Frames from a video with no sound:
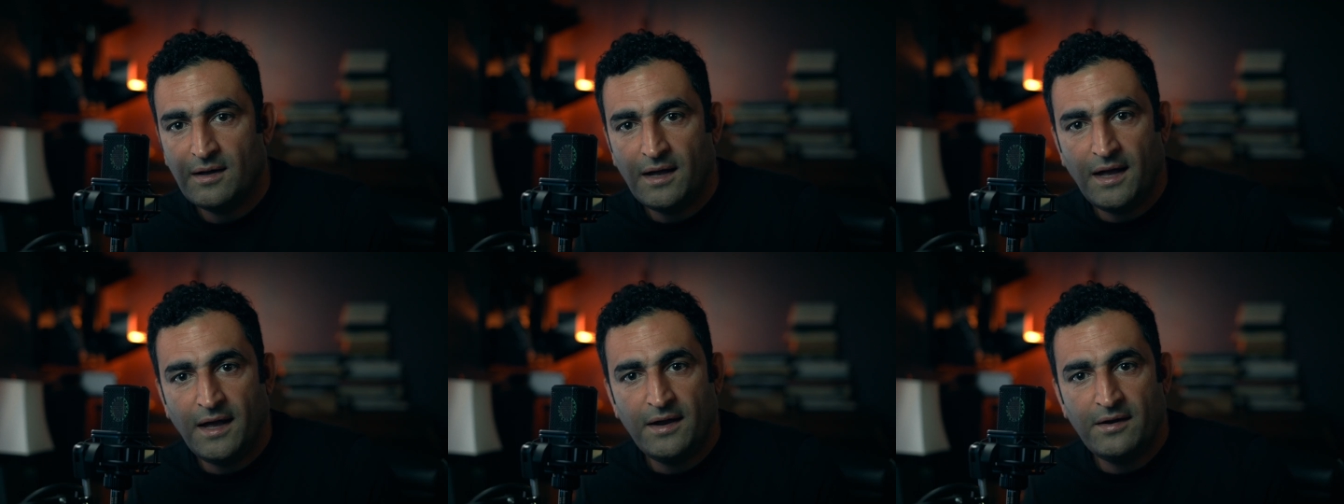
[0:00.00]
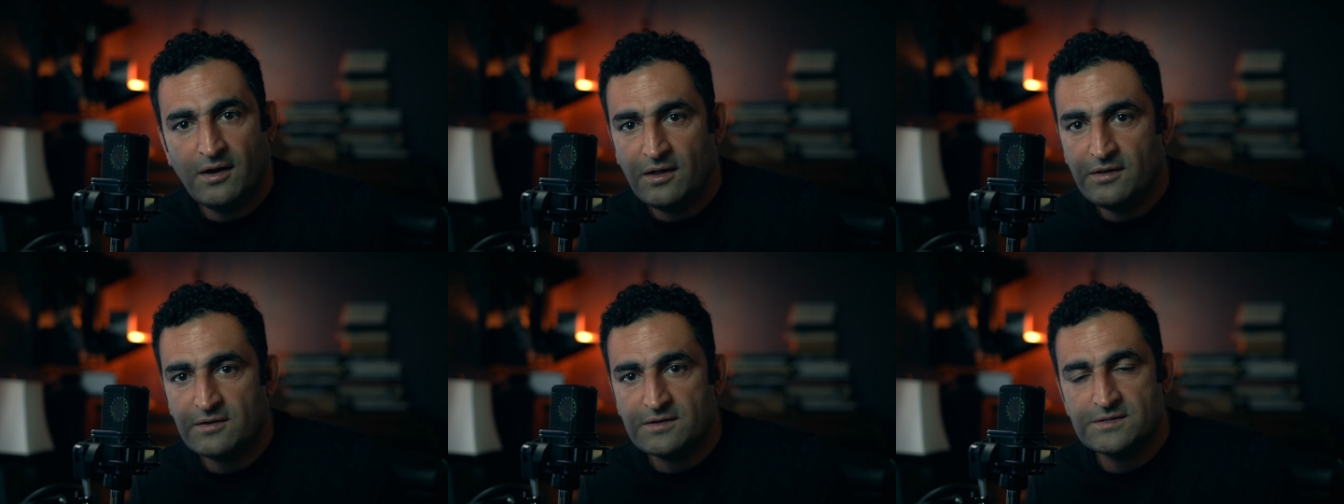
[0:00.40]
and
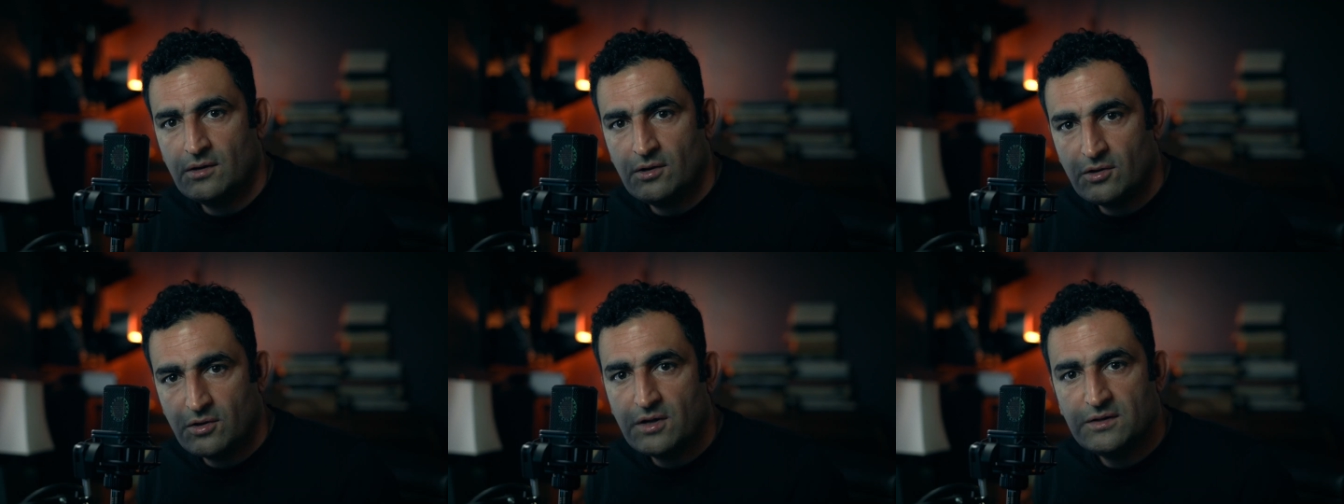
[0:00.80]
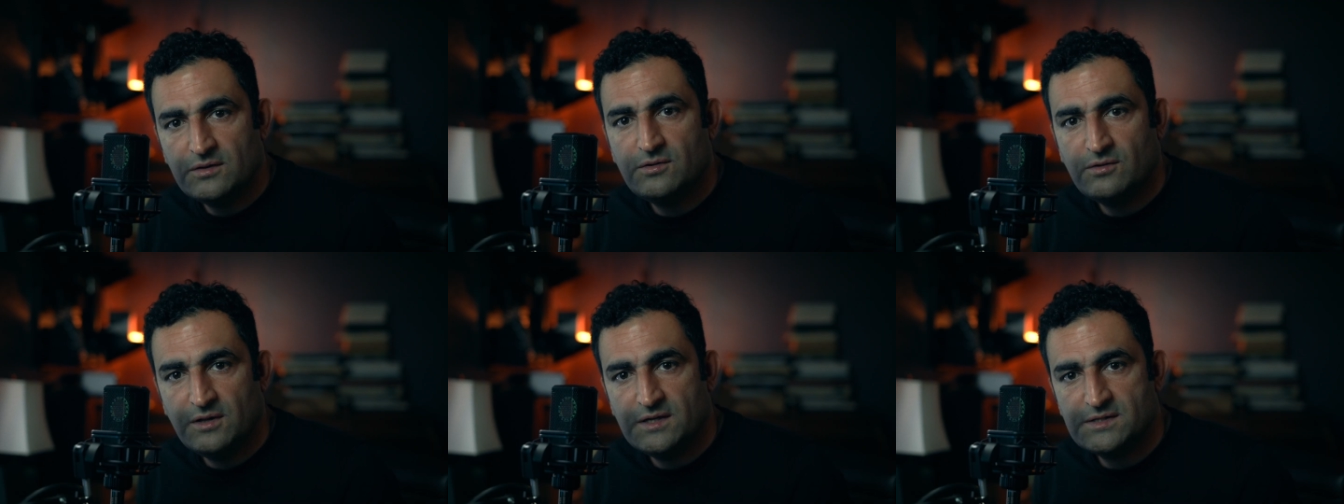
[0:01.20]
others. Look
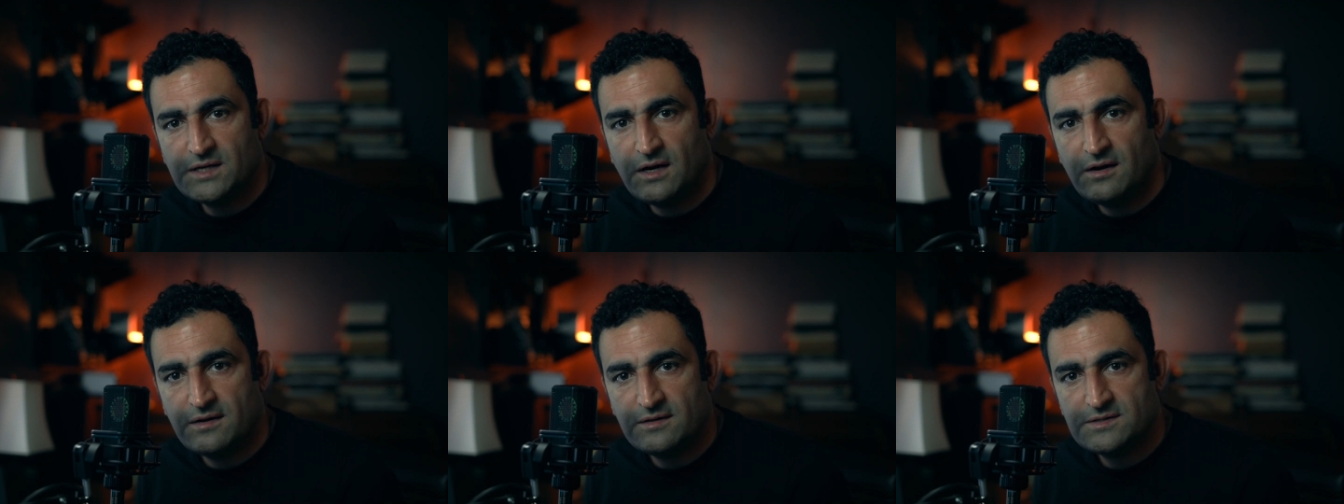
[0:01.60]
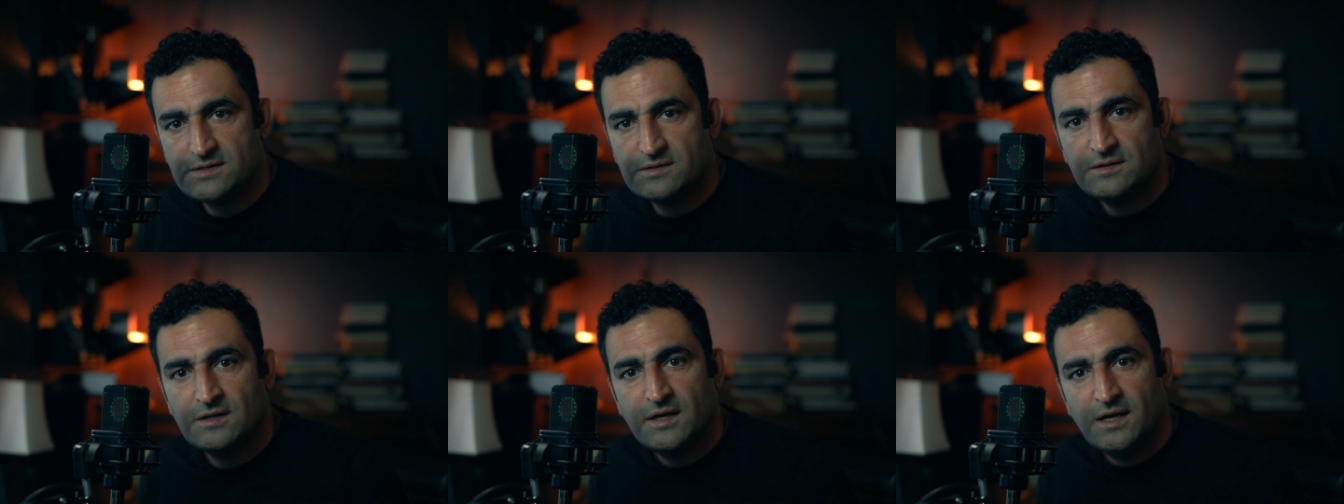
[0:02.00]
into these artists